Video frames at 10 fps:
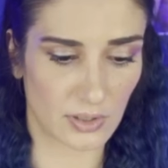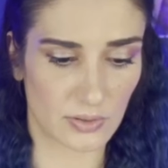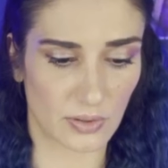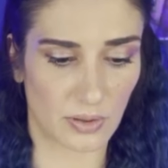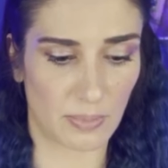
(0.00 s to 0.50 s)

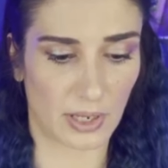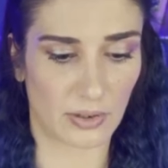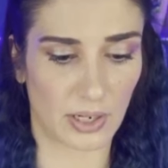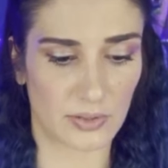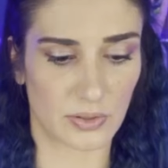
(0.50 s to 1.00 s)
So the
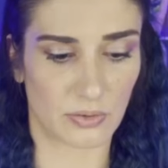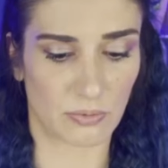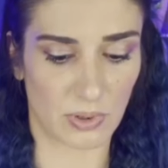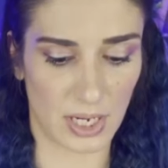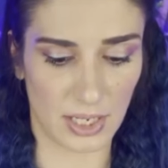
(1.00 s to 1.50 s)
battery has a
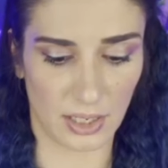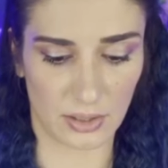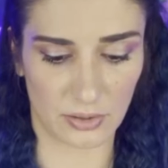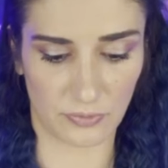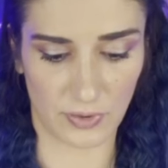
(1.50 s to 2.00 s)
great
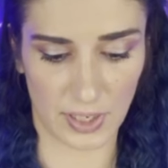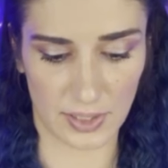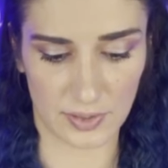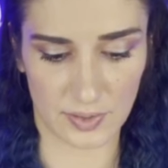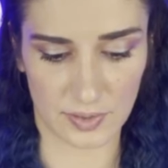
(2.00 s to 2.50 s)

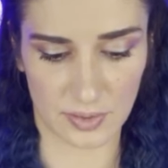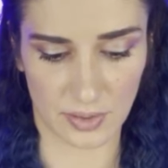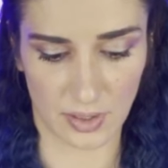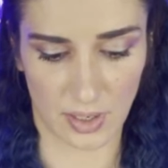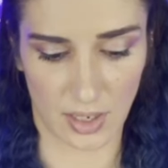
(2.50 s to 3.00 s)
interface,
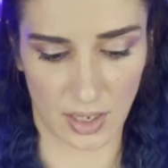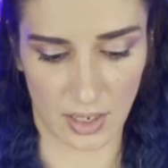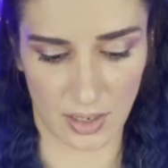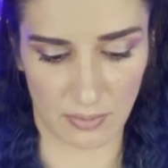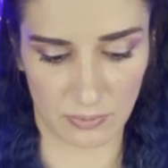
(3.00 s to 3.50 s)

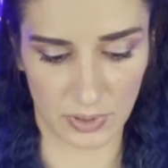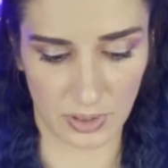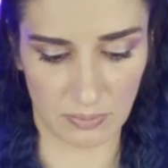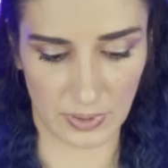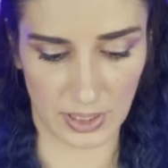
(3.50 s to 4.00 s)

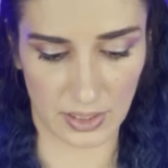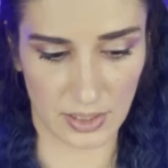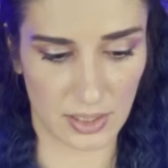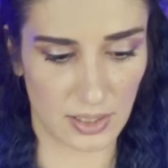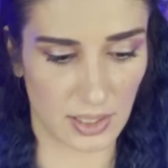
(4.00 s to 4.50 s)
really big,
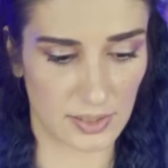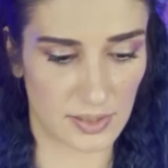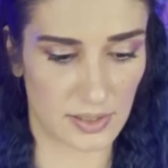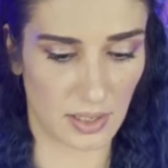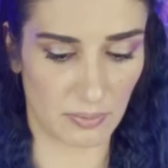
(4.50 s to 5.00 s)

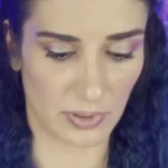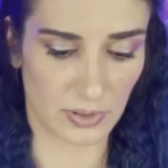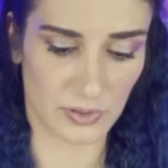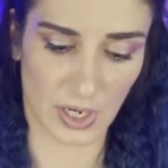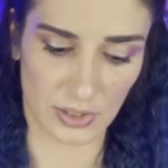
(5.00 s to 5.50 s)
nice
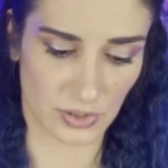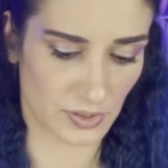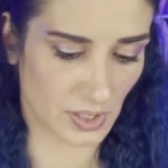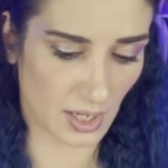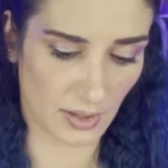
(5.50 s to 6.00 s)
numbers. I
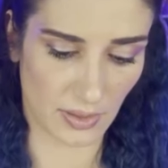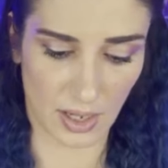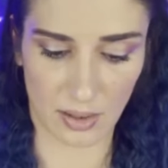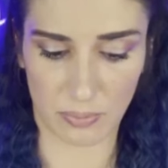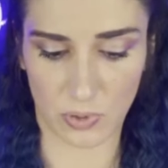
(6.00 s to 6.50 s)
just like
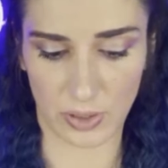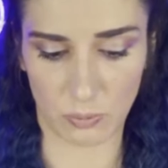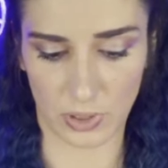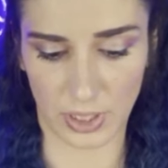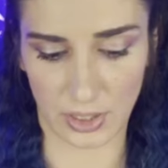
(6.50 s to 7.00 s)
that,
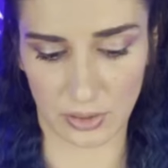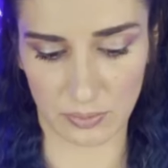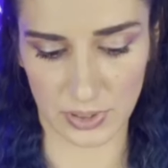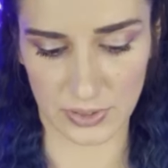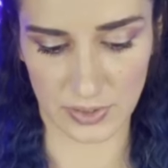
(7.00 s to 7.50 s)
0.1
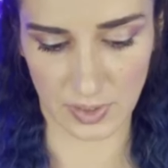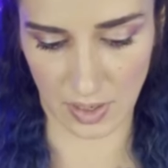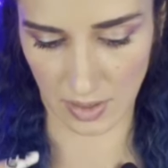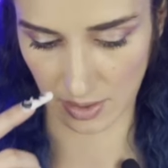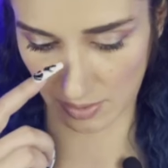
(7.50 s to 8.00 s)
increments
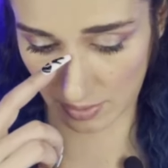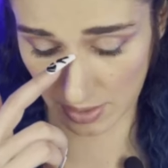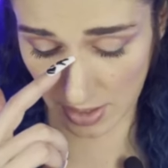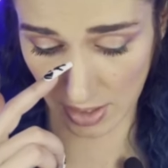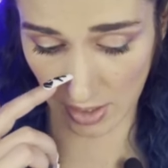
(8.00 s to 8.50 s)

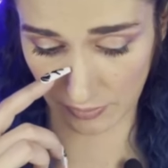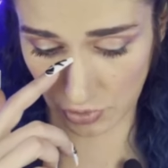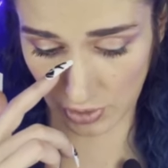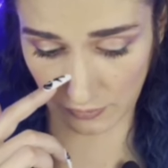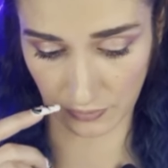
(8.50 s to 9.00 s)
of
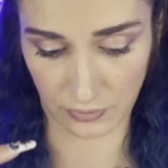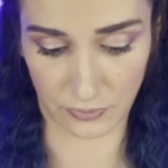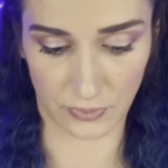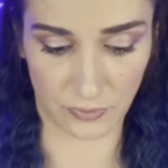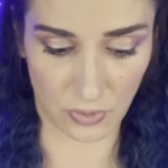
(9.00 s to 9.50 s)
shift
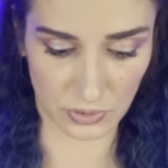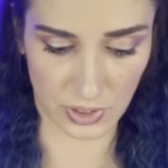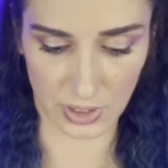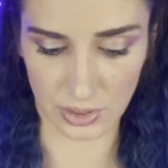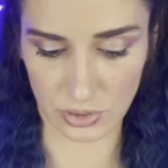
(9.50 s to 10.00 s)
for
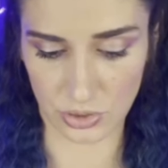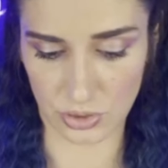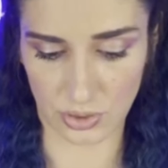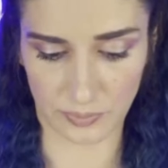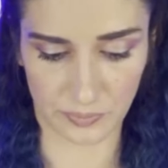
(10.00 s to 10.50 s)
voltage.